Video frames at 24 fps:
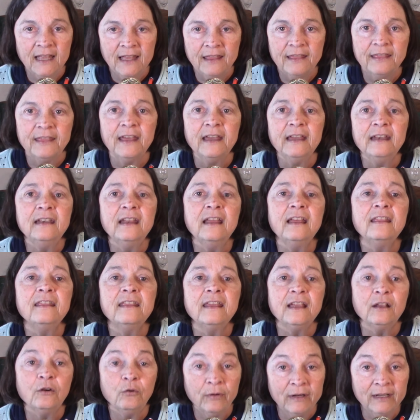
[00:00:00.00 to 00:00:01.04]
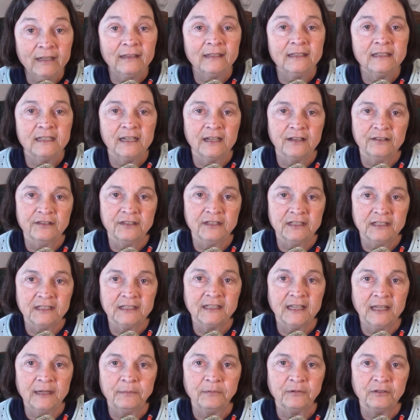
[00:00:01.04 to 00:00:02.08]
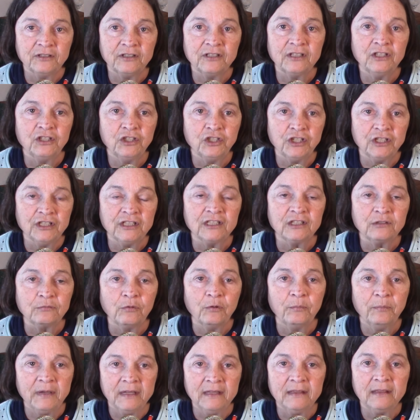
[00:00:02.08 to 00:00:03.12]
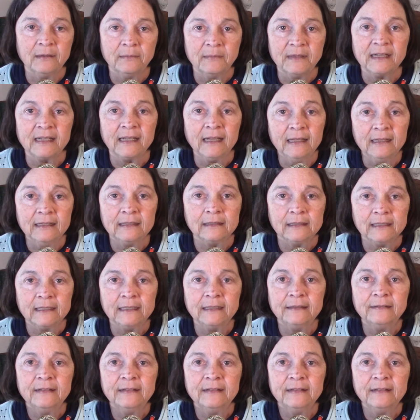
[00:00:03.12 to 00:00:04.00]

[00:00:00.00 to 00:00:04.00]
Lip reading: Then they quickly tell the disciples that Jesus will meet them in Galilee.